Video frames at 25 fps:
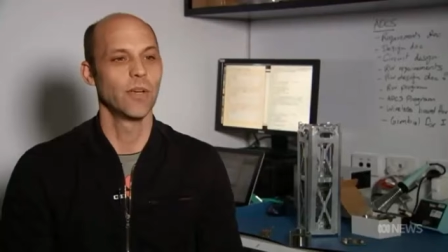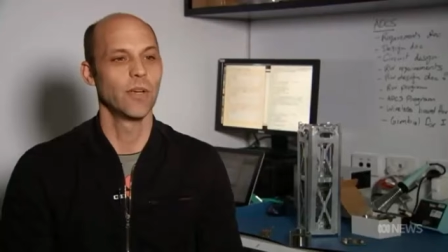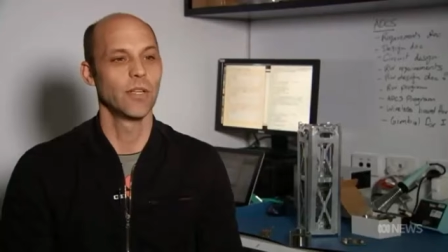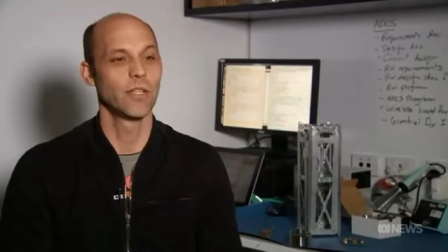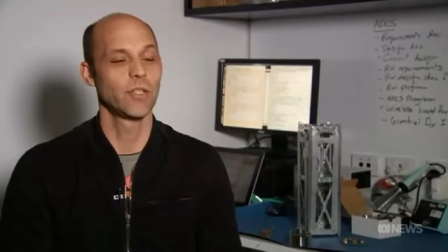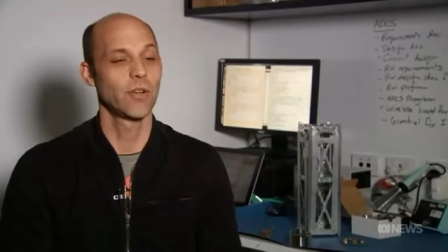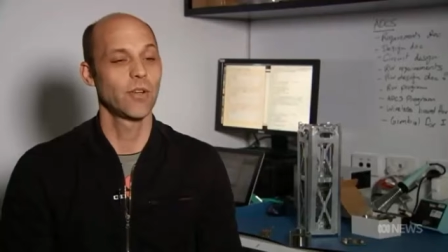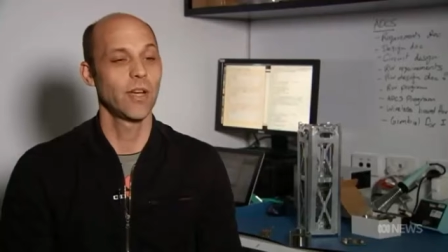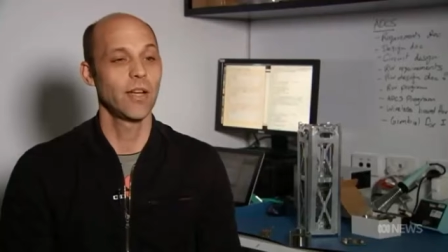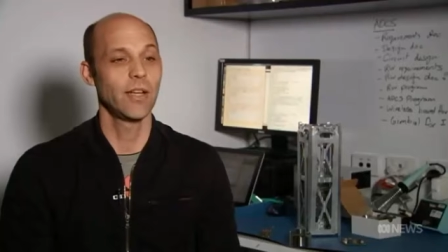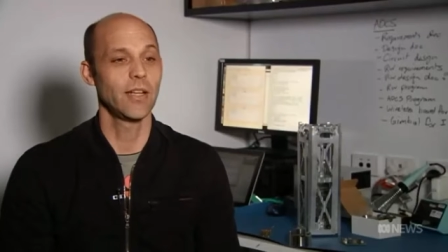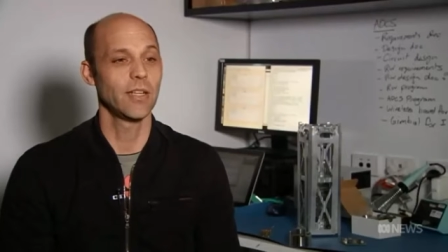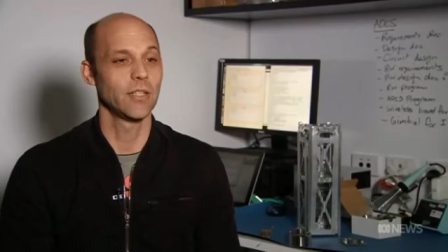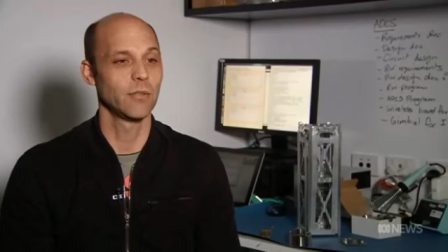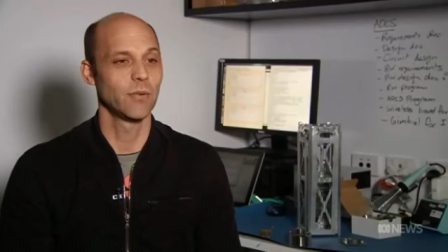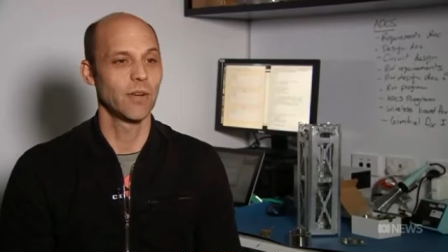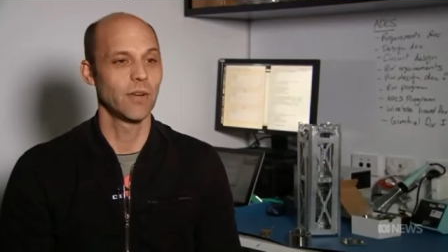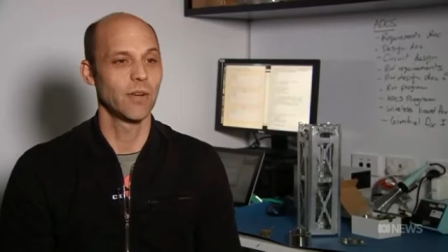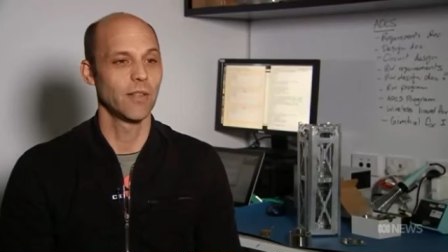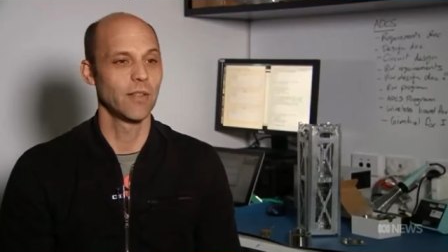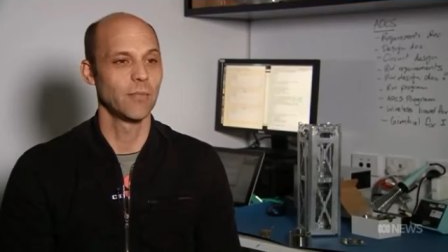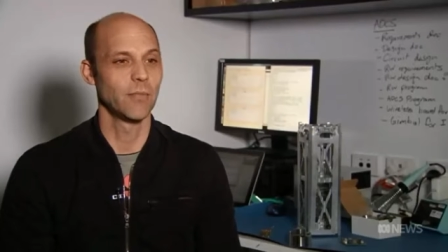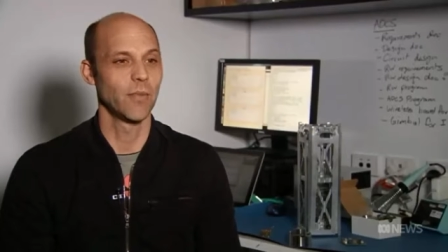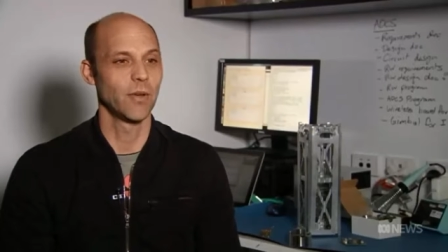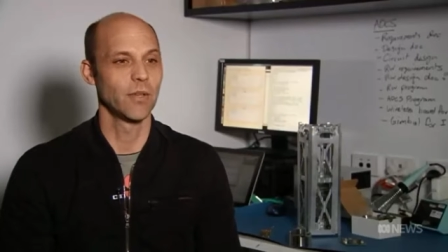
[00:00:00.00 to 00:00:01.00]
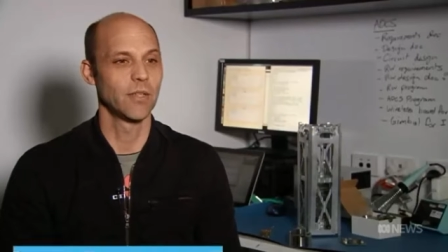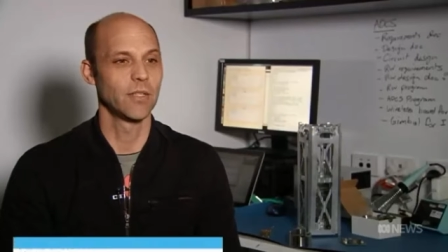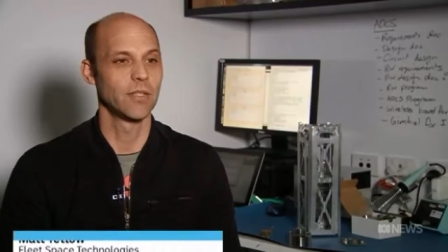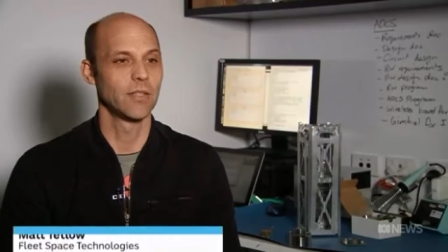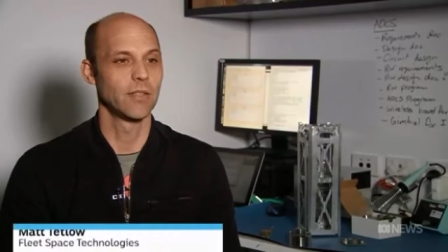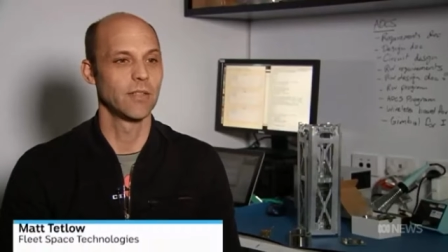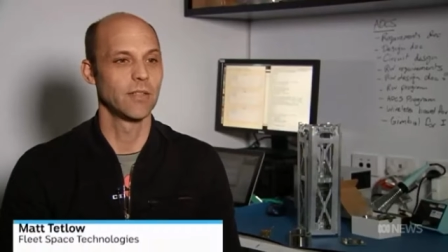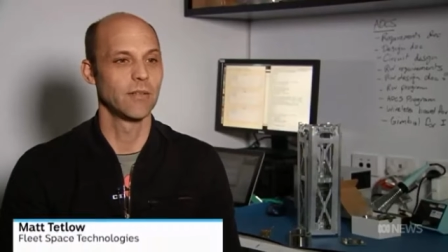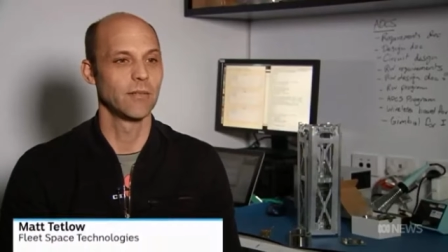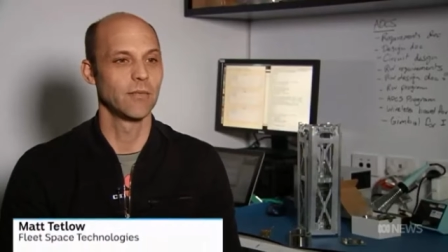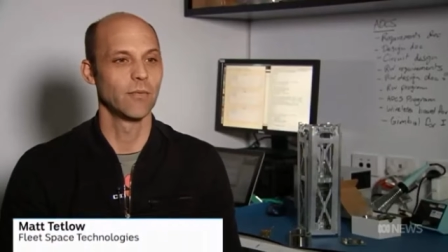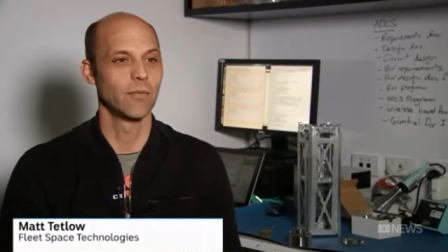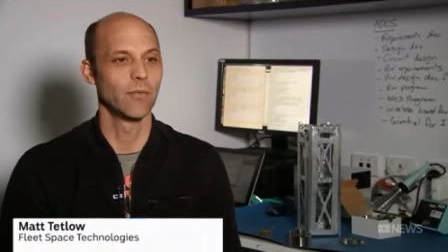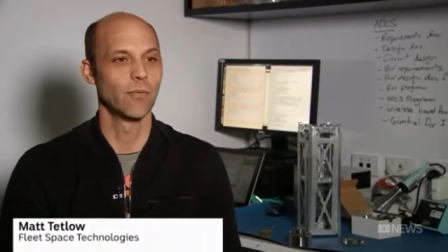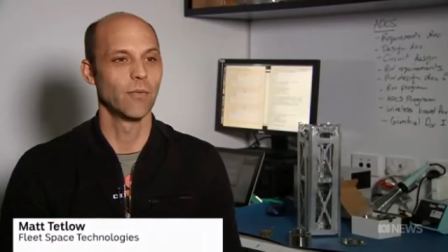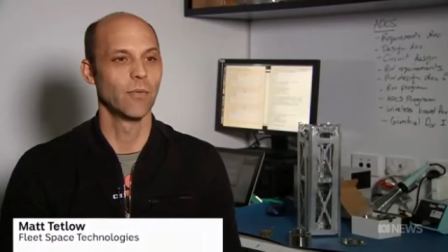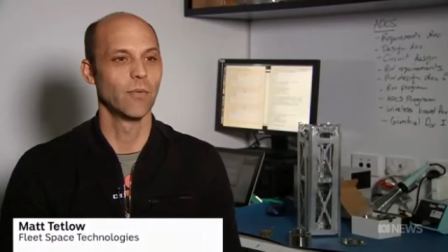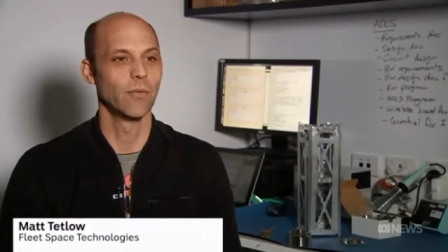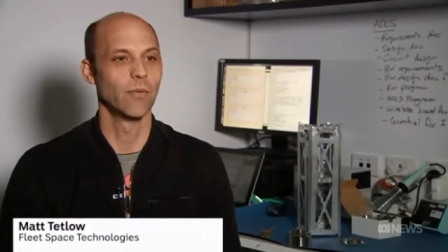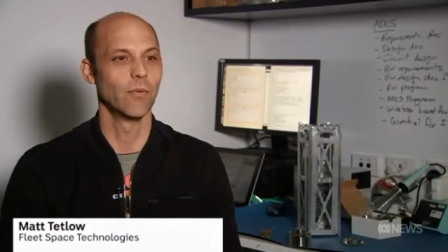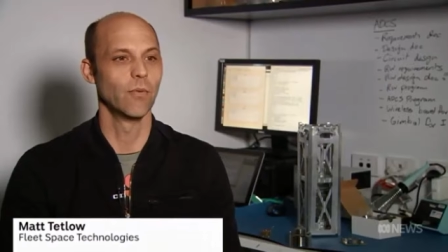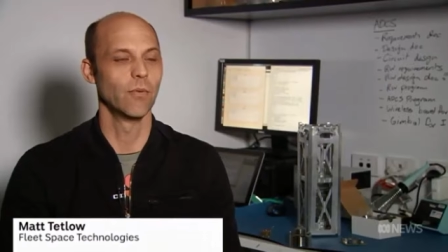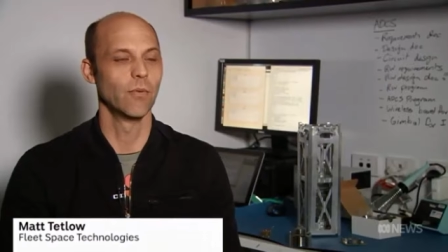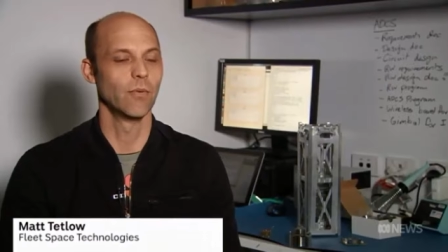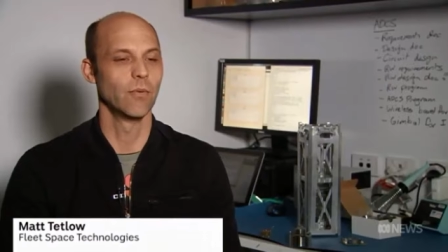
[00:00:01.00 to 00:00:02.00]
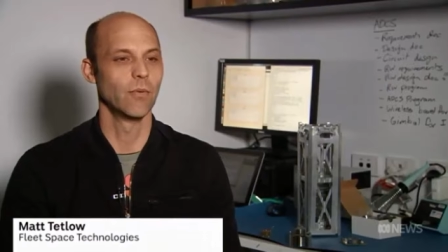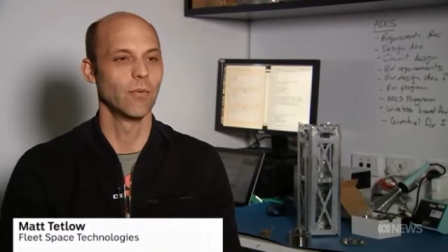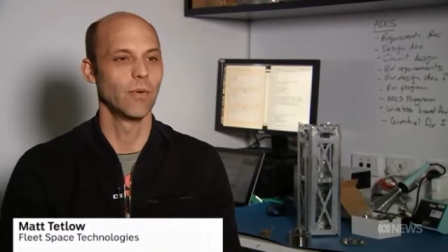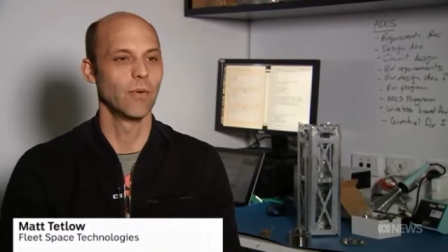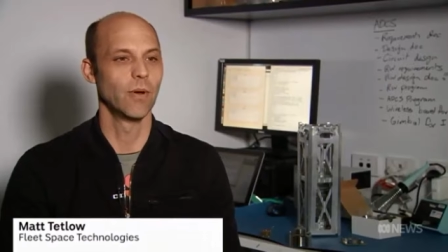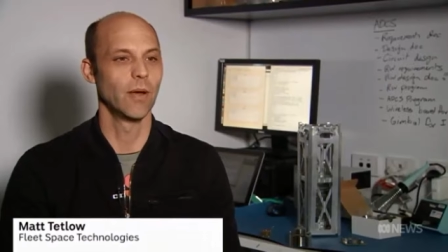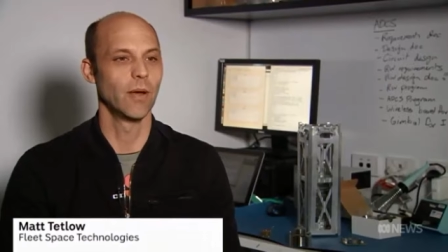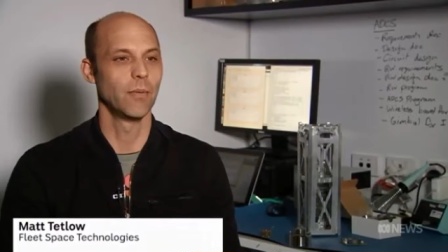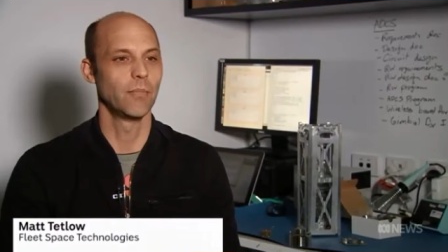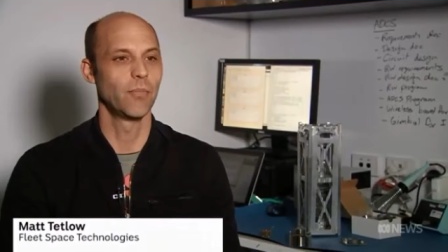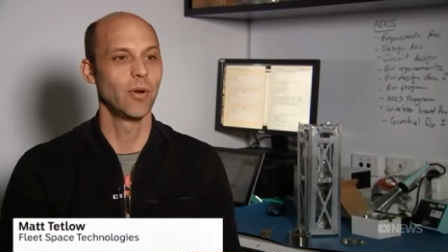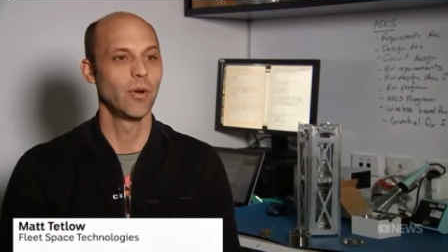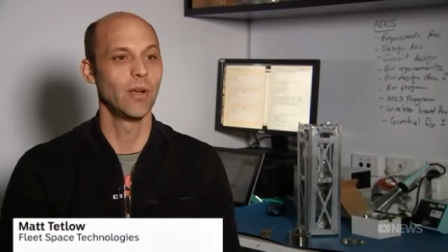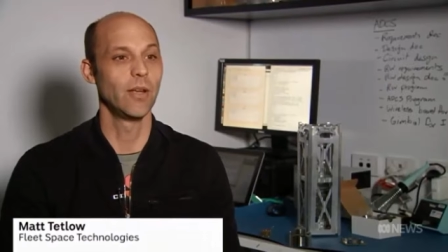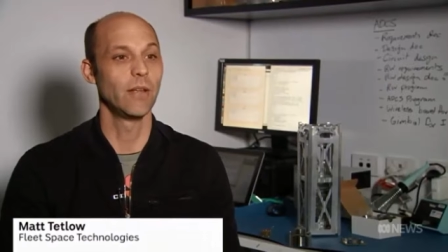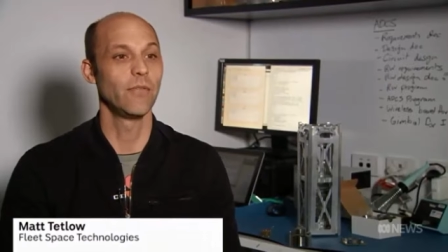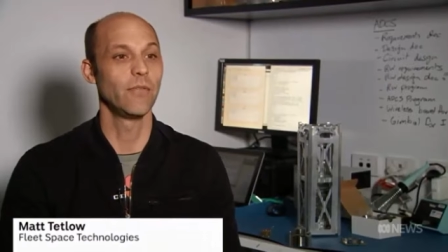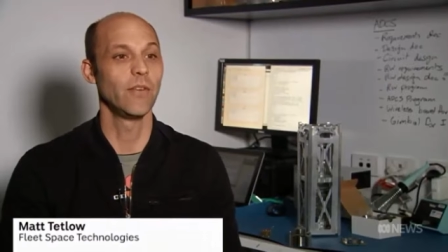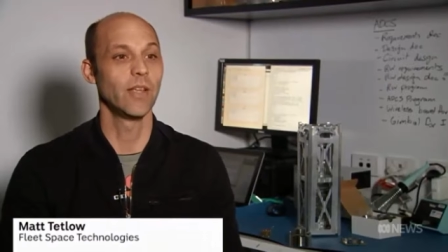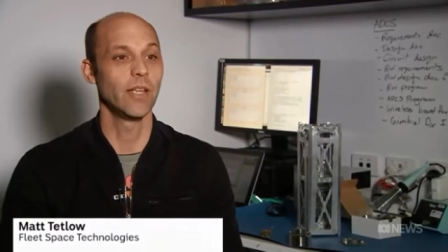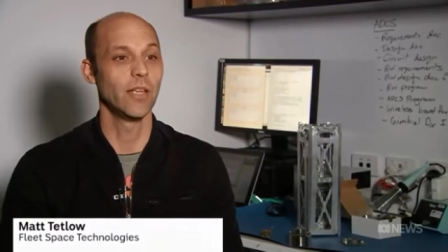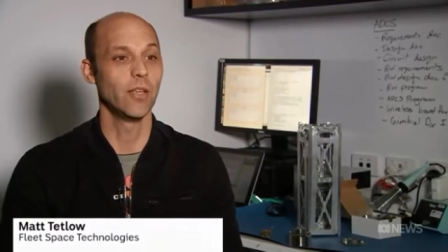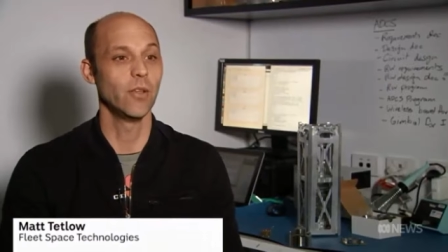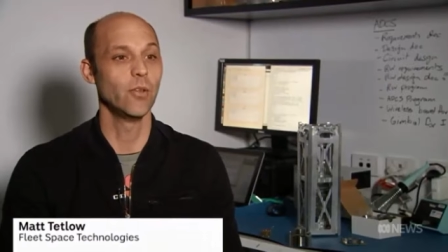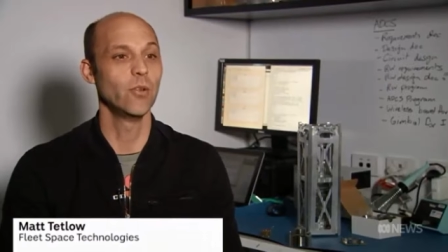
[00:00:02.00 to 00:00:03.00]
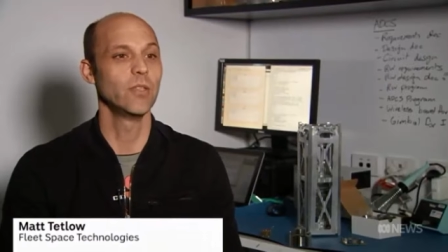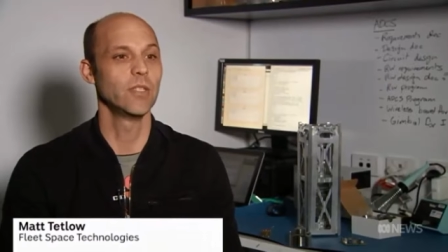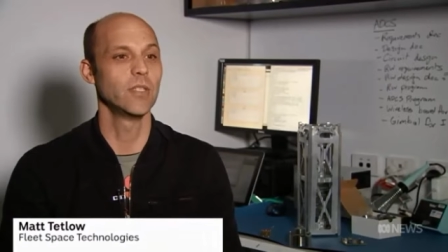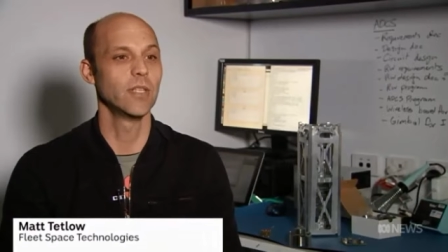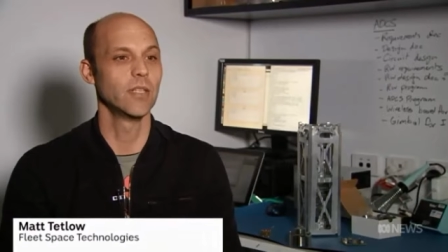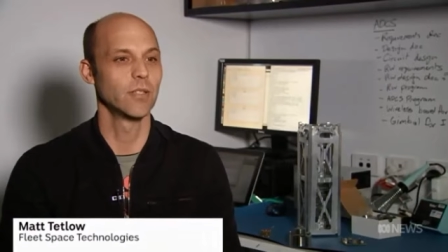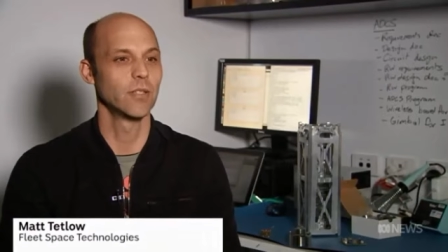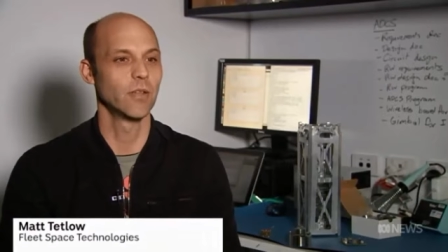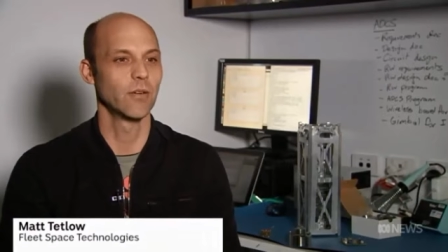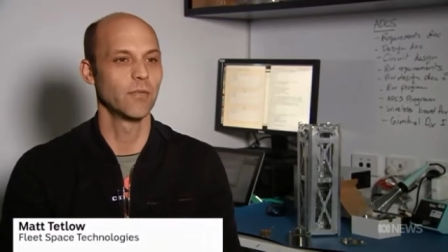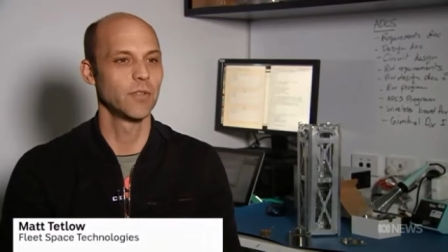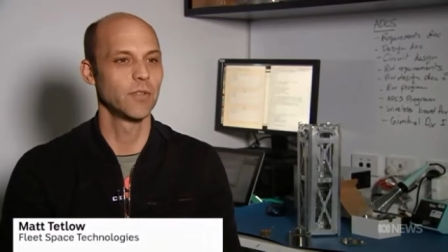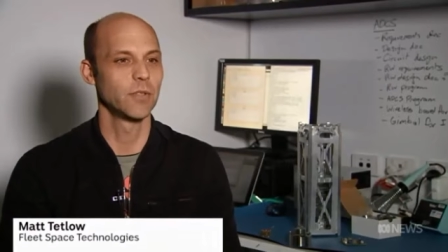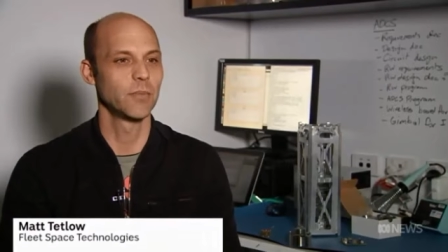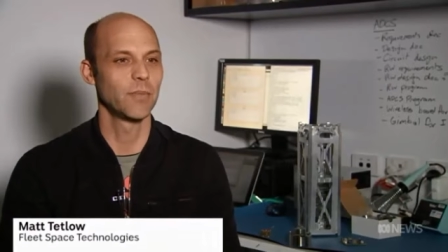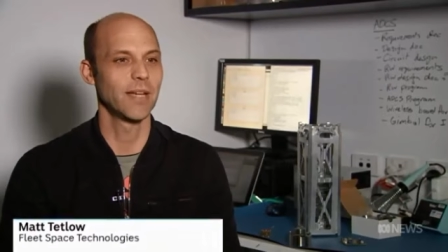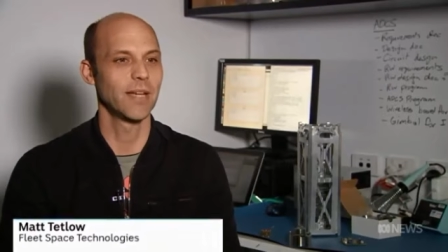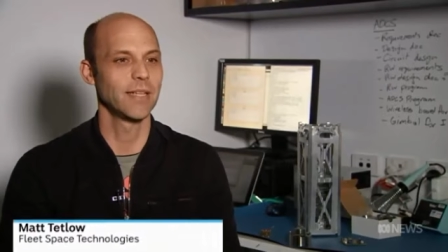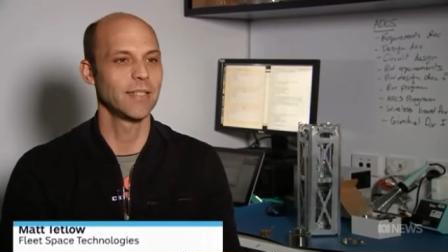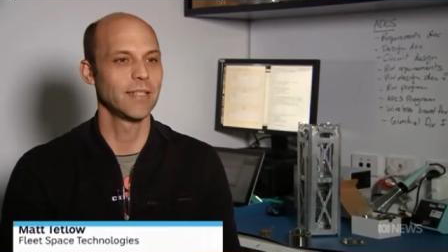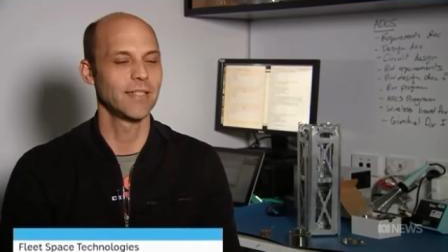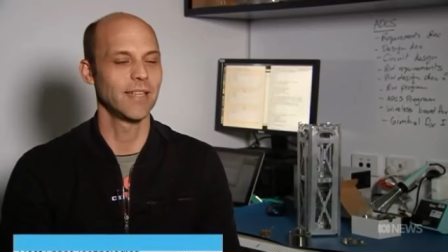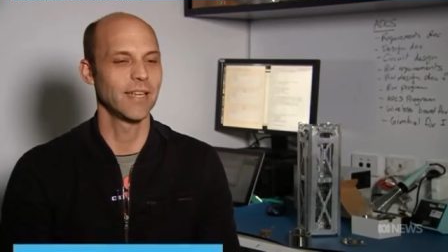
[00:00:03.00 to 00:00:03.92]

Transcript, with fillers: Australia is one of the most uh, prolific users of space